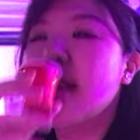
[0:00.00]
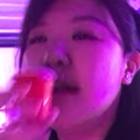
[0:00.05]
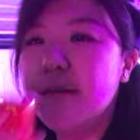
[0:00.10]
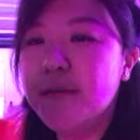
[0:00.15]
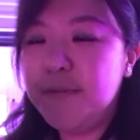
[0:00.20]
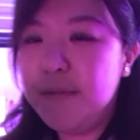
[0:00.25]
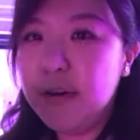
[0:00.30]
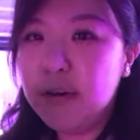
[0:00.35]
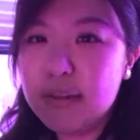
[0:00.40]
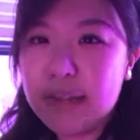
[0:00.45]
And it
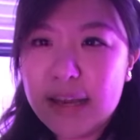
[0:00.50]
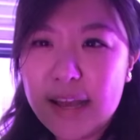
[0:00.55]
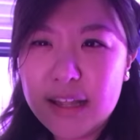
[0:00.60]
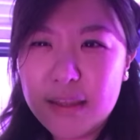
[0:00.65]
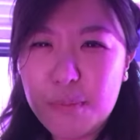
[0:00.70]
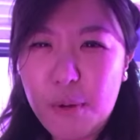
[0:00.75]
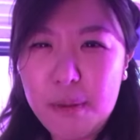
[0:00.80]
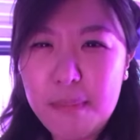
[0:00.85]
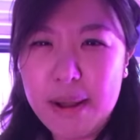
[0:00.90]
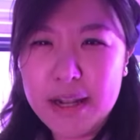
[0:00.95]
feels like
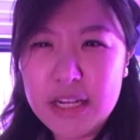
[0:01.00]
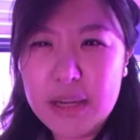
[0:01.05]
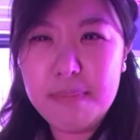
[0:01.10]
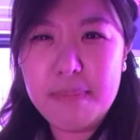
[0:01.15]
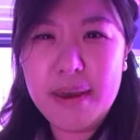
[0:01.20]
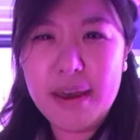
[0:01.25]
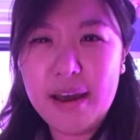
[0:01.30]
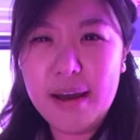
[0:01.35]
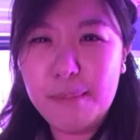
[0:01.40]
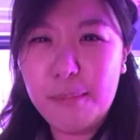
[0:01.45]
it's more meant to
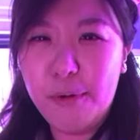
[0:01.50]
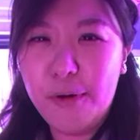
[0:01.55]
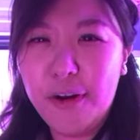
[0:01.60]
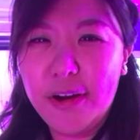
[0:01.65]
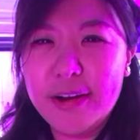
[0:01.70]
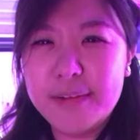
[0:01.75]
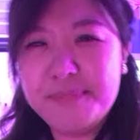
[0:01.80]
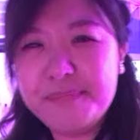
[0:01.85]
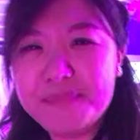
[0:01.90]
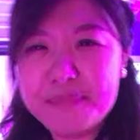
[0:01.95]
be a
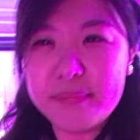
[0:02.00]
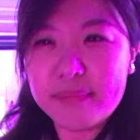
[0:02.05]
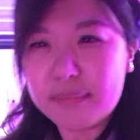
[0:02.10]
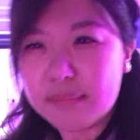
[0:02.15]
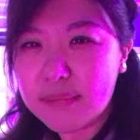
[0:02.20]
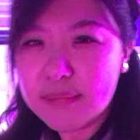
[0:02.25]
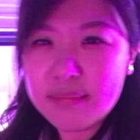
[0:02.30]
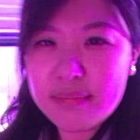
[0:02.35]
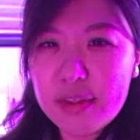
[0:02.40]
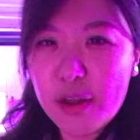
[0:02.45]
more
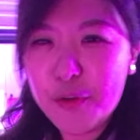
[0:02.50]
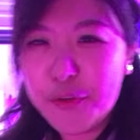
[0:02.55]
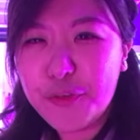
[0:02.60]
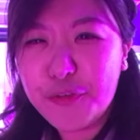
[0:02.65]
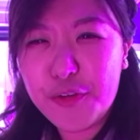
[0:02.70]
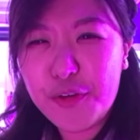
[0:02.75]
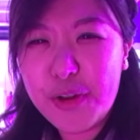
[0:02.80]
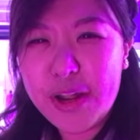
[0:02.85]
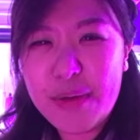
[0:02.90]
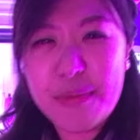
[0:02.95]

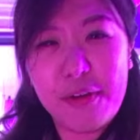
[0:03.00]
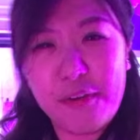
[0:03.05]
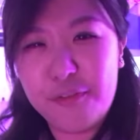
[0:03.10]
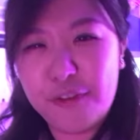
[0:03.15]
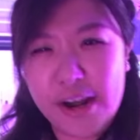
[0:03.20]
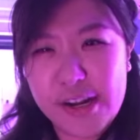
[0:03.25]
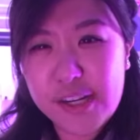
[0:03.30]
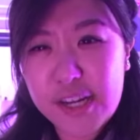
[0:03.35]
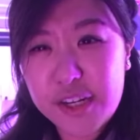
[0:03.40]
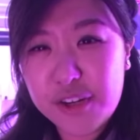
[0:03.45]
fruity,
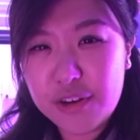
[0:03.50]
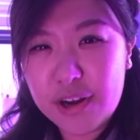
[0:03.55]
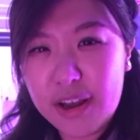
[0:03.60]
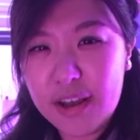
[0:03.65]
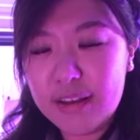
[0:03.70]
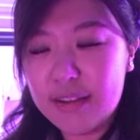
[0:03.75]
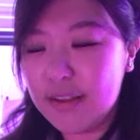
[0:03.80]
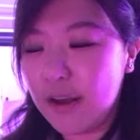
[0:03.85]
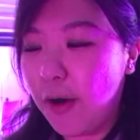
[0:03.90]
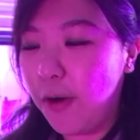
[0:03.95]
refreshing
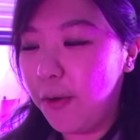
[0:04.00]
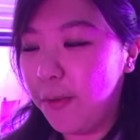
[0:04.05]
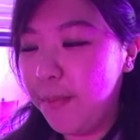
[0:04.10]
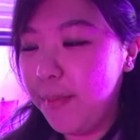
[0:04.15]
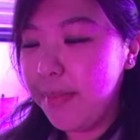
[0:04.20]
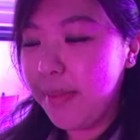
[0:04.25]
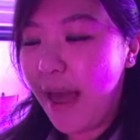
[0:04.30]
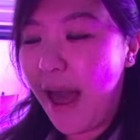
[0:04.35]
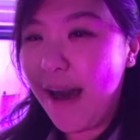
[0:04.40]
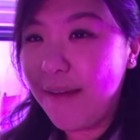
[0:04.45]
drink, so
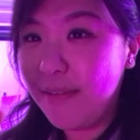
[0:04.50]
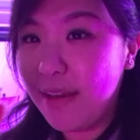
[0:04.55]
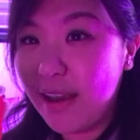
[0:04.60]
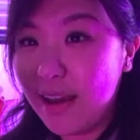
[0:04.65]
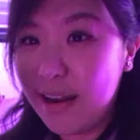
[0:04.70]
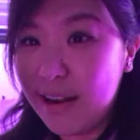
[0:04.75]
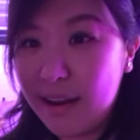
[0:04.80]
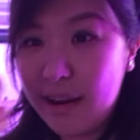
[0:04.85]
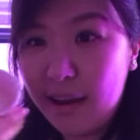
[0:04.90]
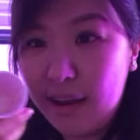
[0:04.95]
having
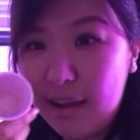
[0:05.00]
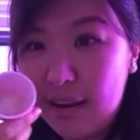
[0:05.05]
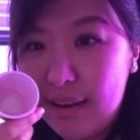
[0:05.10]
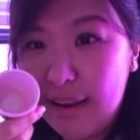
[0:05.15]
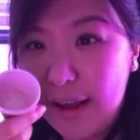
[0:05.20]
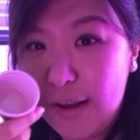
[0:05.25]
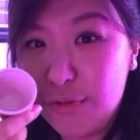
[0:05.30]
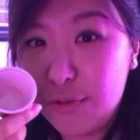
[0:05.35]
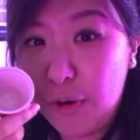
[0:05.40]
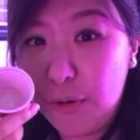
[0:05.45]
it in a
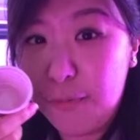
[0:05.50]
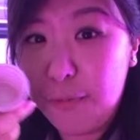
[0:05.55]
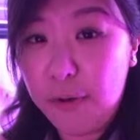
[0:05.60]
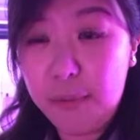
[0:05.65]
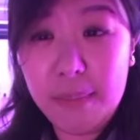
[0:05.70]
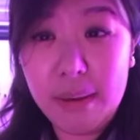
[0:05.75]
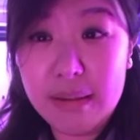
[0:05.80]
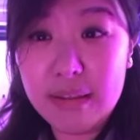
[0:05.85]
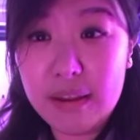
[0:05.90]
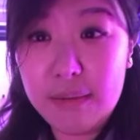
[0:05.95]
nitro
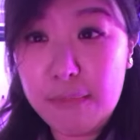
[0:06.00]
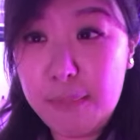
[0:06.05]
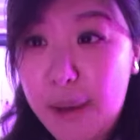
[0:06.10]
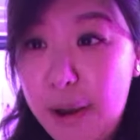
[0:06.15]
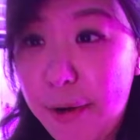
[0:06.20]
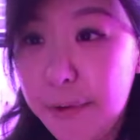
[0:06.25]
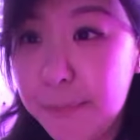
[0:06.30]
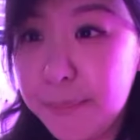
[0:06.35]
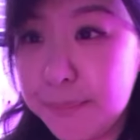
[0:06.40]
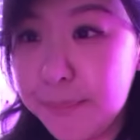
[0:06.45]
form makes it even
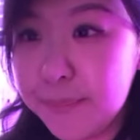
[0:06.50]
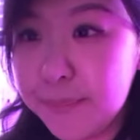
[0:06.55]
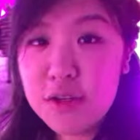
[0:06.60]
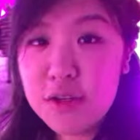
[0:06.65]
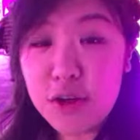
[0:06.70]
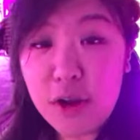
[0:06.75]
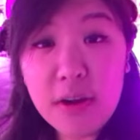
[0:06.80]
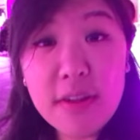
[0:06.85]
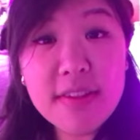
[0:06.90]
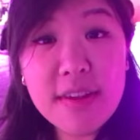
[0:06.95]
better.
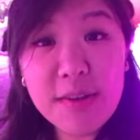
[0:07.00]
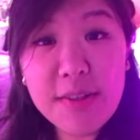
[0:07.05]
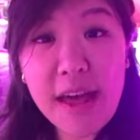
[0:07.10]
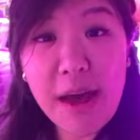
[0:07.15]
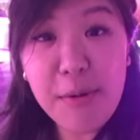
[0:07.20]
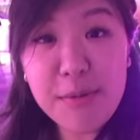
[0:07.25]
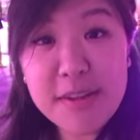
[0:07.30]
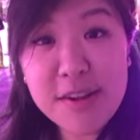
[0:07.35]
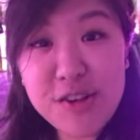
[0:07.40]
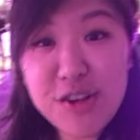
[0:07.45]
Turns out
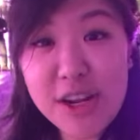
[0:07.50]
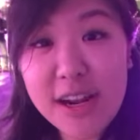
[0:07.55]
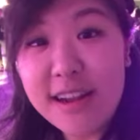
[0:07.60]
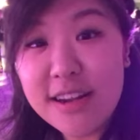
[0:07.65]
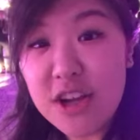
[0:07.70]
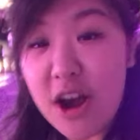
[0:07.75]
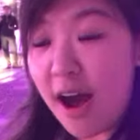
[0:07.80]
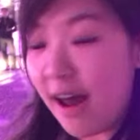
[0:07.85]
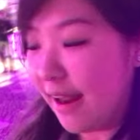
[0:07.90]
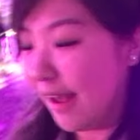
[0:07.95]
that was a gin
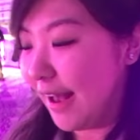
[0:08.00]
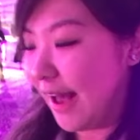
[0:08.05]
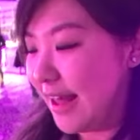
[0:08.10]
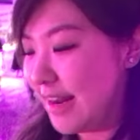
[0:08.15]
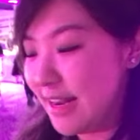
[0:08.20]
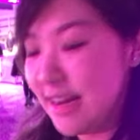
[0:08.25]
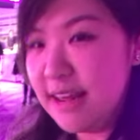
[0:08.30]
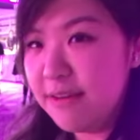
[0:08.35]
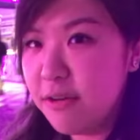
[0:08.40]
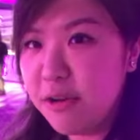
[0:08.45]
and tonic. I
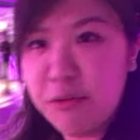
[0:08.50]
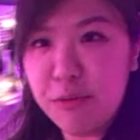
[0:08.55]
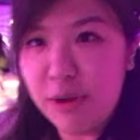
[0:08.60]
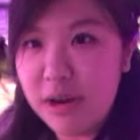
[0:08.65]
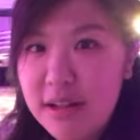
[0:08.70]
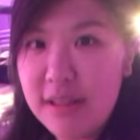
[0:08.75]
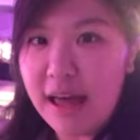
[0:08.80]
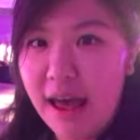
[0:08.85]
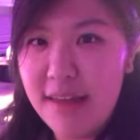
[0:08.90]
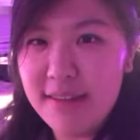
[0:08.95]
didn't even
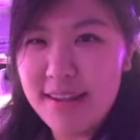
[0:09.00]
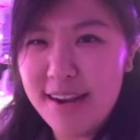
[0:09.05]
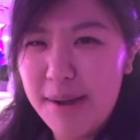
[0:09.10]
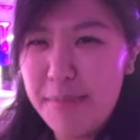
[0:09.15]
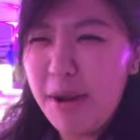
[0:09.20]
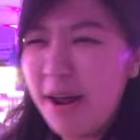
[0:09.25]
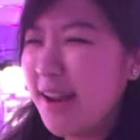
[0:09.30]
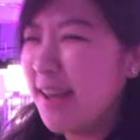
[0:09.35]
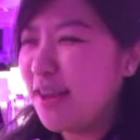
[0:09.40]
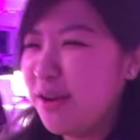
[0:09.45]
realize, and I'm
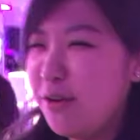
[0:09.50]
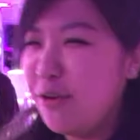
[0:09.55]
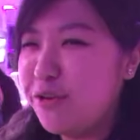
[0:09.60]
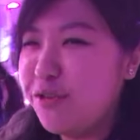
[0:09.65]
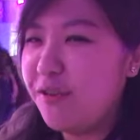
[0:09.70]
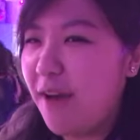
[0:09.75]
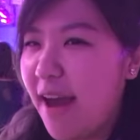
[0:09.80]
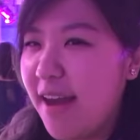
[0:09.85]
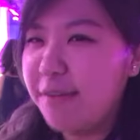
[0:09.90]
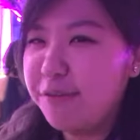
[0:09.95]
not a huge
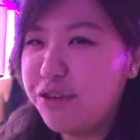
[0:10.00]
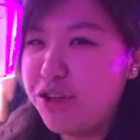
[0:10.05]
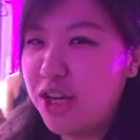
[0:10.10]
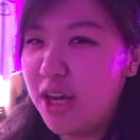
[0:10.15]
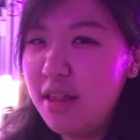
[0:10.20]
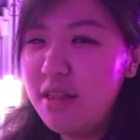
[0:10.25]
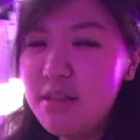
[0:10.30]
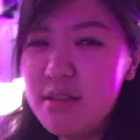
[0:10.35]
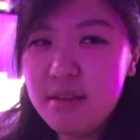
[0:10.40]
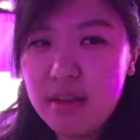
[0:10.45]
fan of
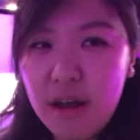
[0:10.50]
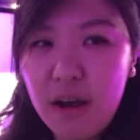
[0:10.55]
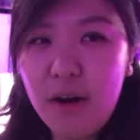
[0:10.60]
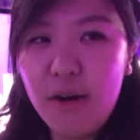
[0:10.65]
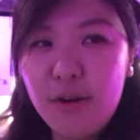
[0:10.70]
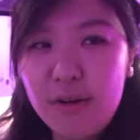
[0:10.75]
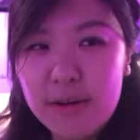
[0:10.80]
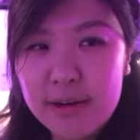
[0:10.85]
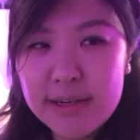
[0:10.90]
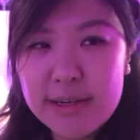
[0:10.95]
gin,
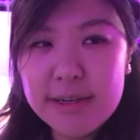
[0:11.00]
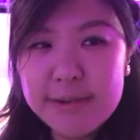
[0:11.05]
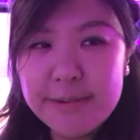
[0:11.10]
so